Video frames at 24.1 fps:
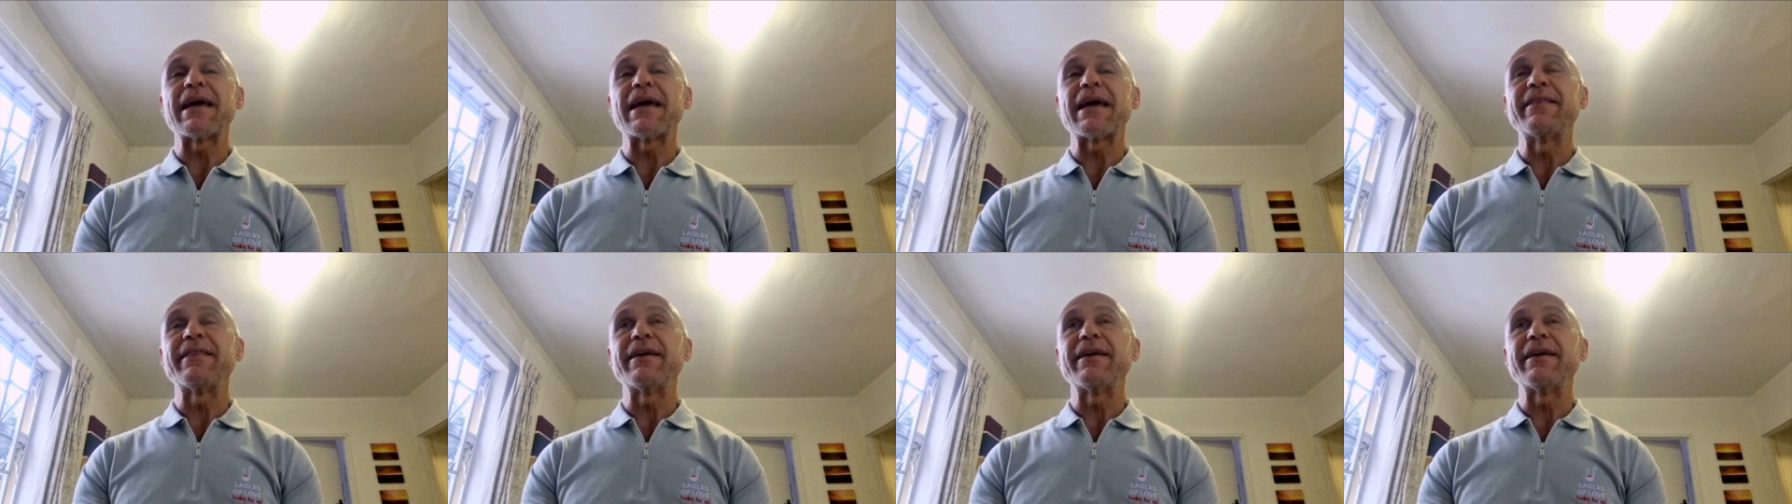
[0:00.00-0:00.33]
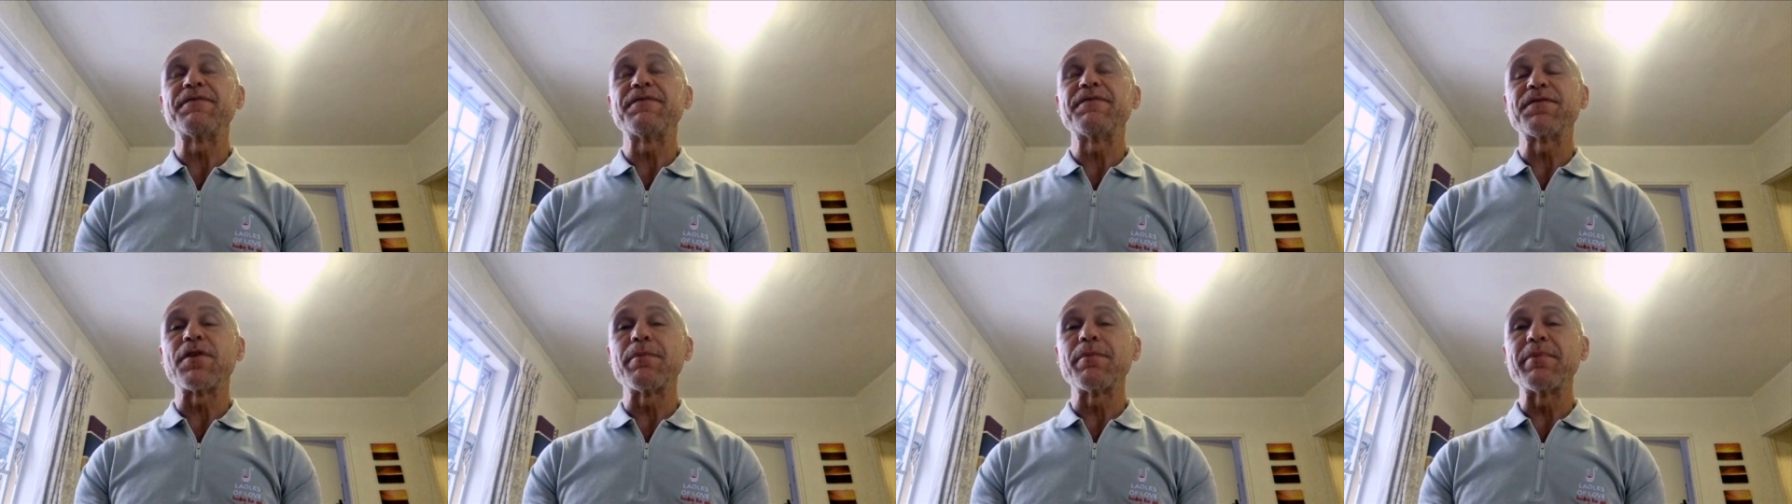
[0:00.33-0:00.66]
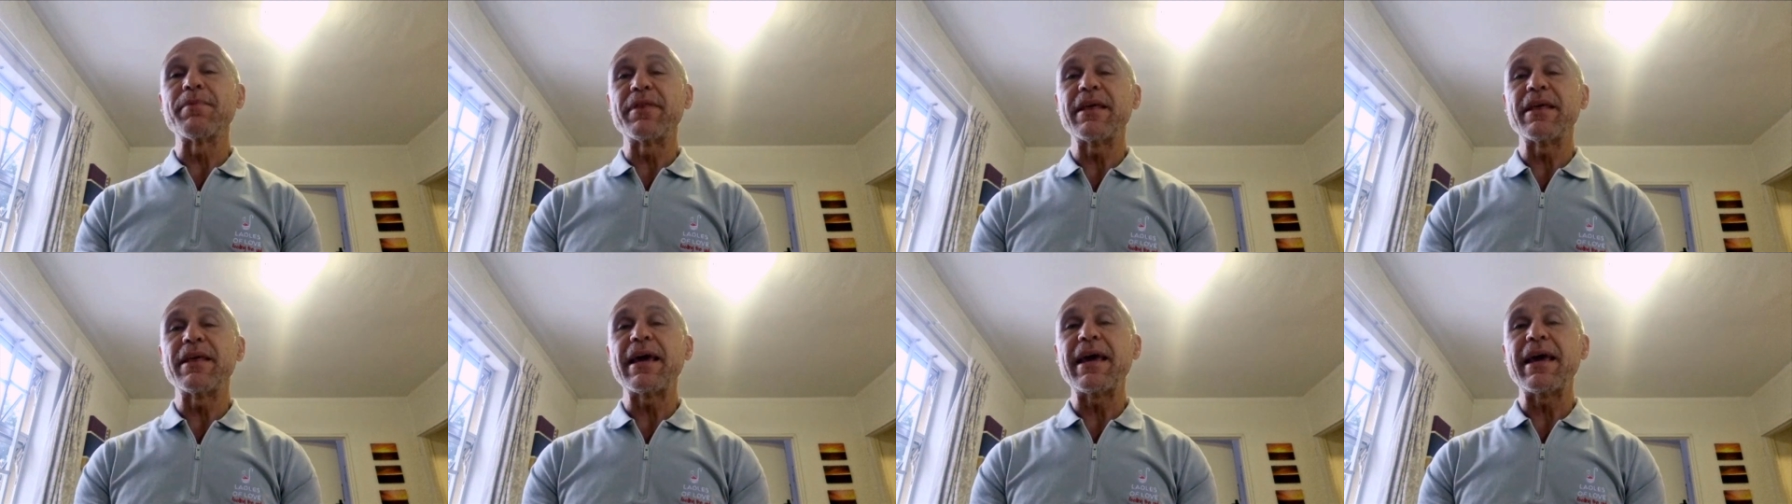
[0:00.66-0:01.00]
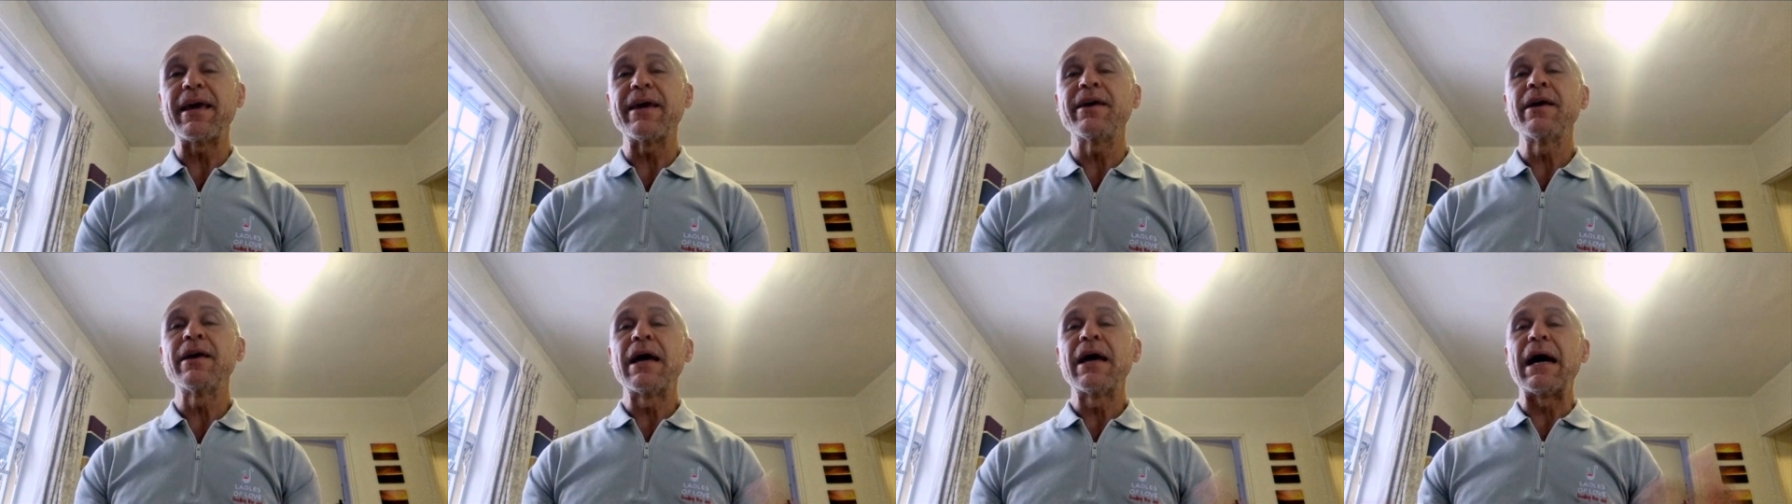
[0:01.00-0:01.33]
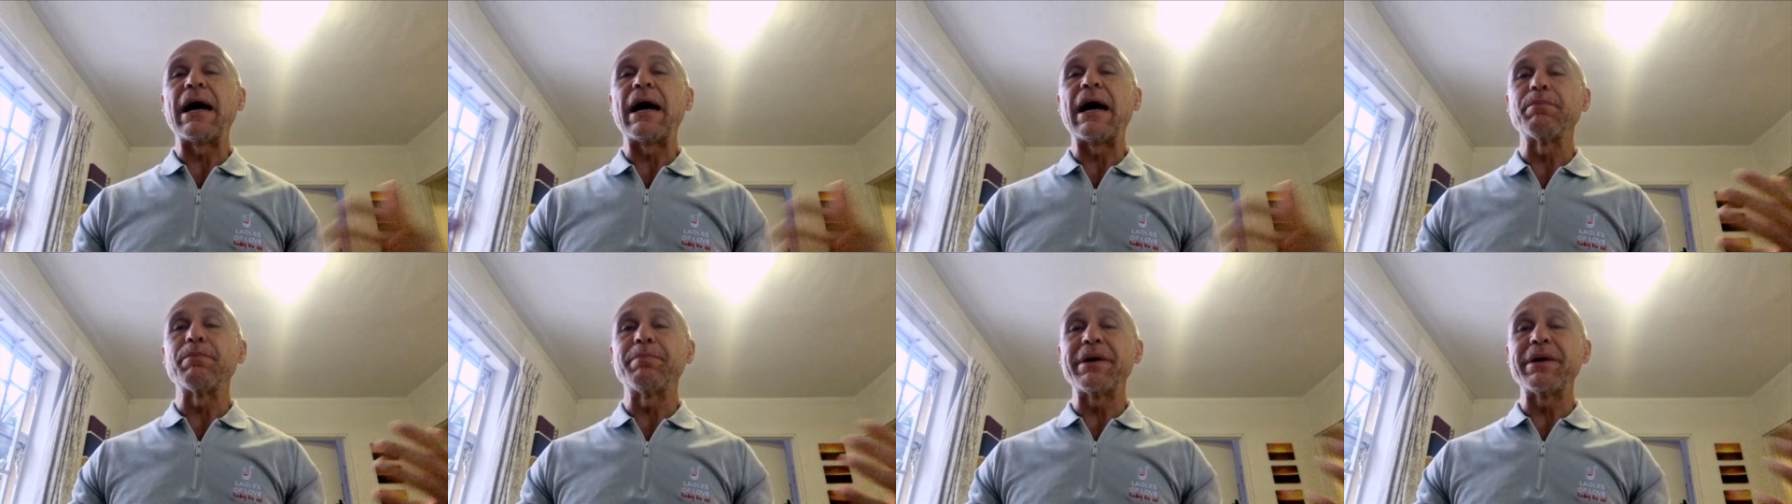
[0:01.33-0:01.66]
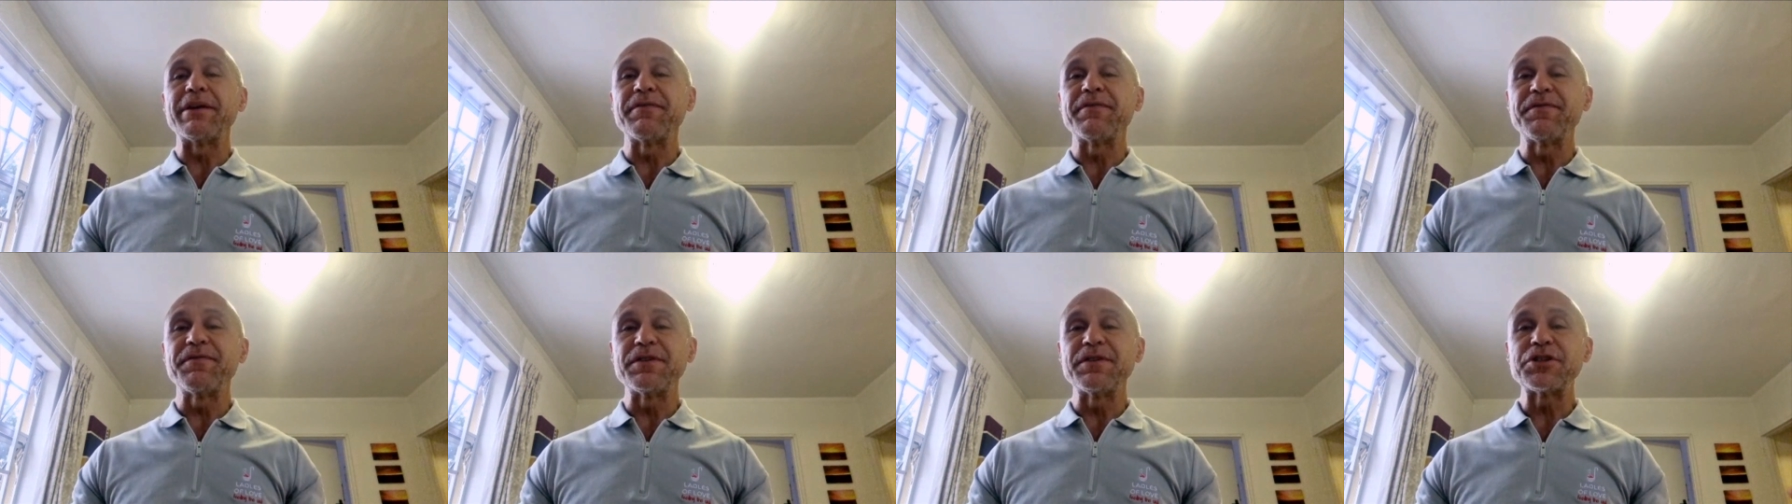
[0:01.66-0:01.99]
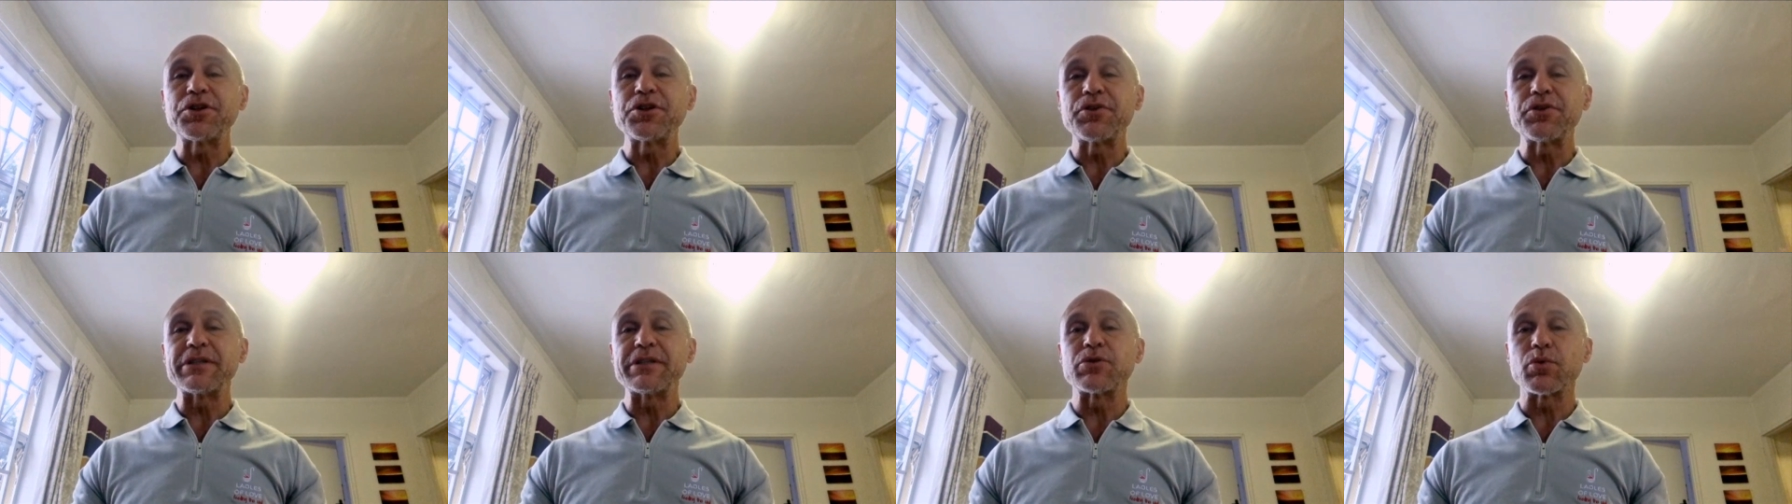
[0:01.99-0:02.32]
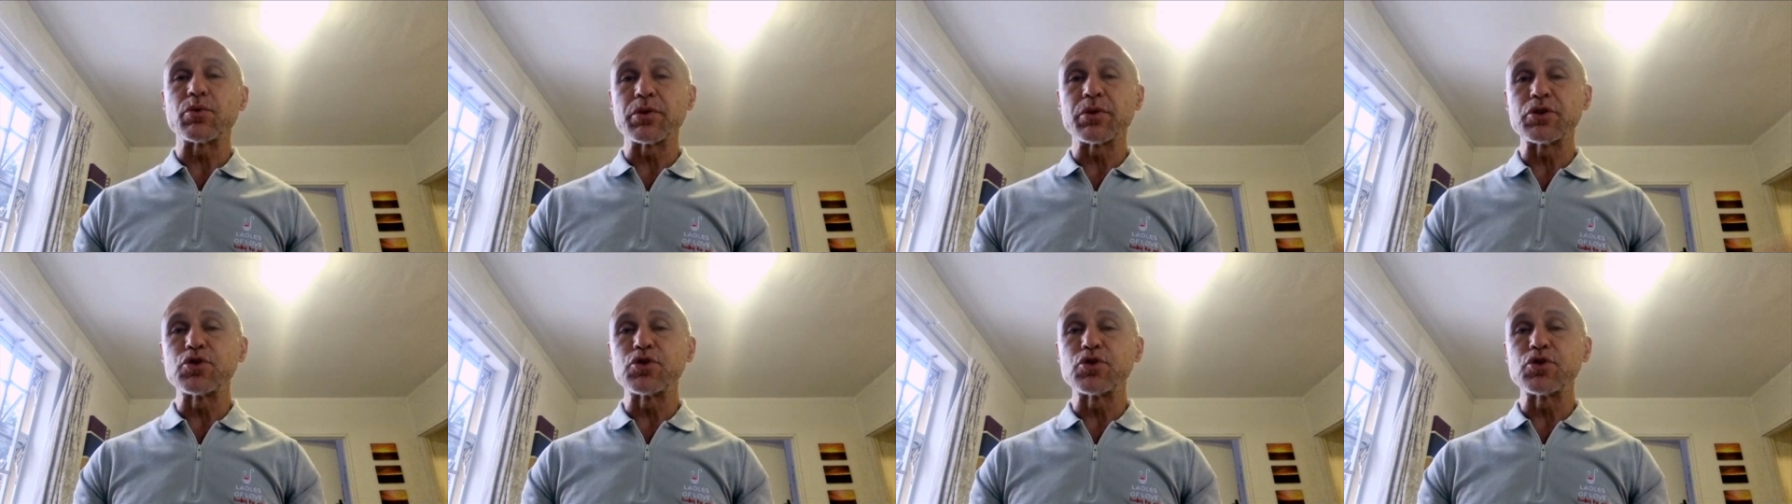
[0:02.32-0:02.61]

And then from there, our beneficiaries or the